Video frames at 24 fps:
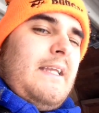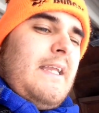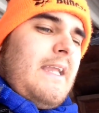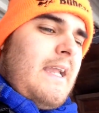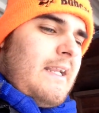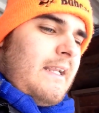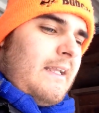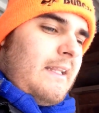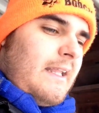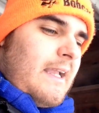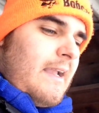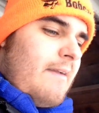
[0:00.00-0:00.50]
he
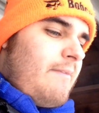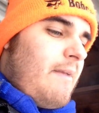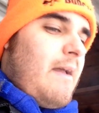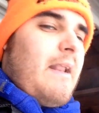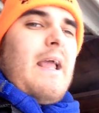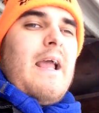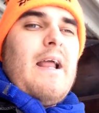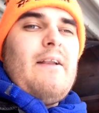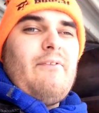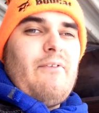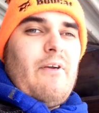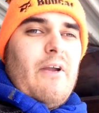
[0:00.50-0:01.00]
had claimed that it
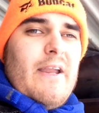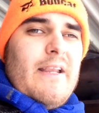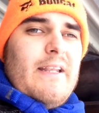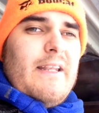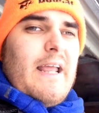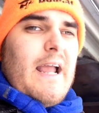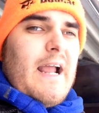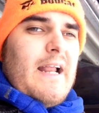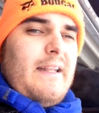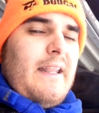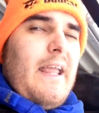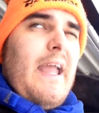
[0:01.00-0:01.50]
had rained
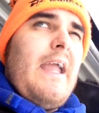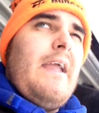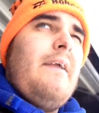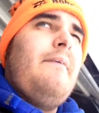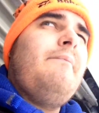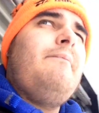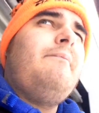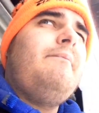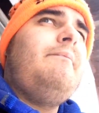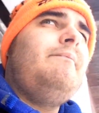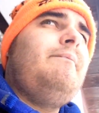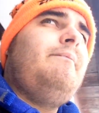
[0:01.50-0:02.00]
that day,
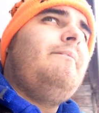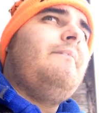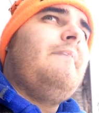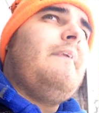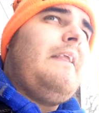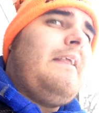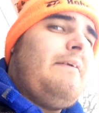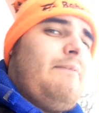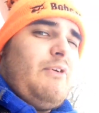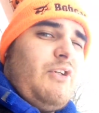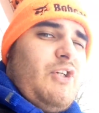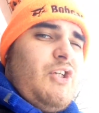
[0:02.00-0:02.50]

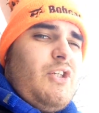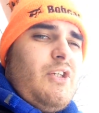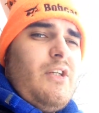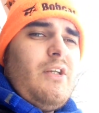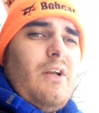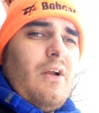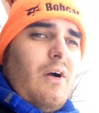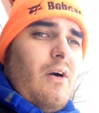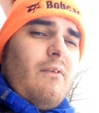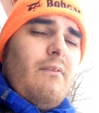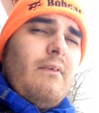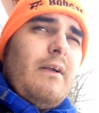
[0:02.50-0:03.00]
and it was just you
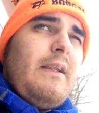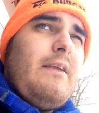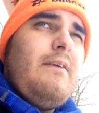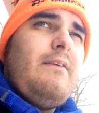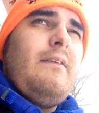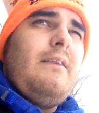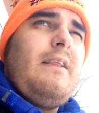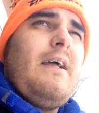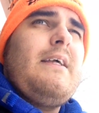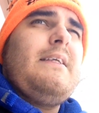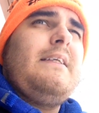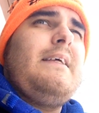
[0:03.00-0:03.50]
know when he,
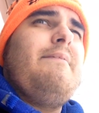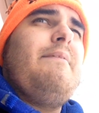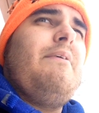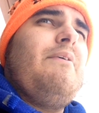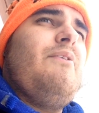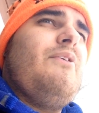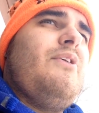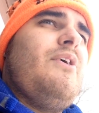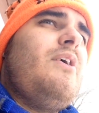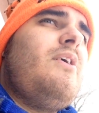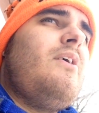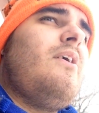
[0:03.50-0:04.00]
last time he
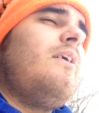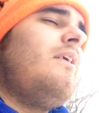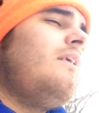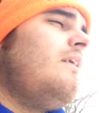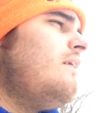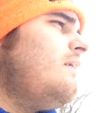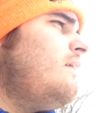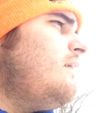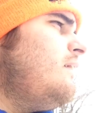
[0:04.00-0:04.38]
was here,